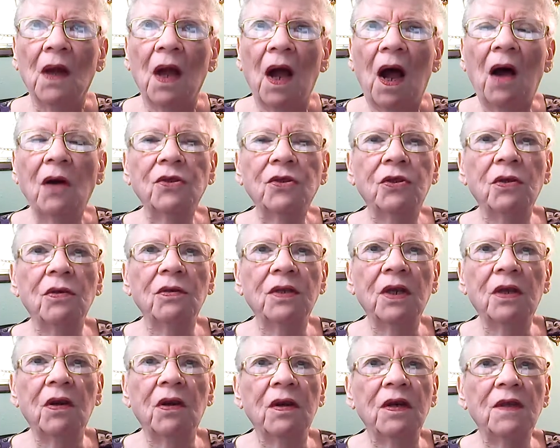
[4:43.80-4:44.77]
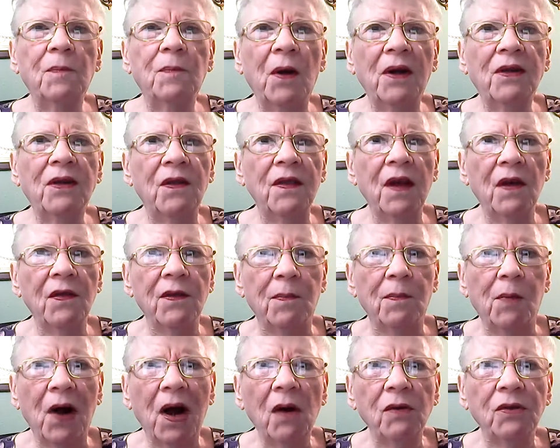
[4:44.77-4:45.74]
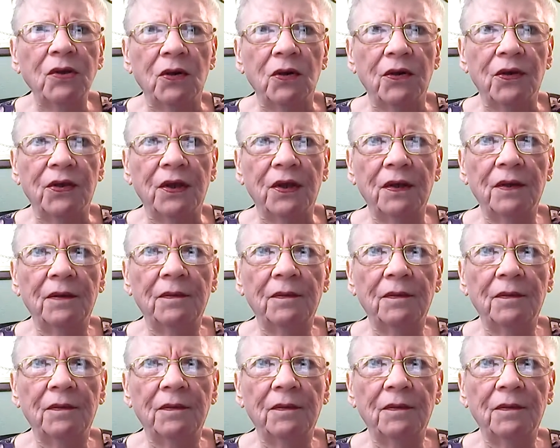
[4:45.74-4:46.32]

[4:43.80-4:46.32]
how soon is it going to spread to the other browsers?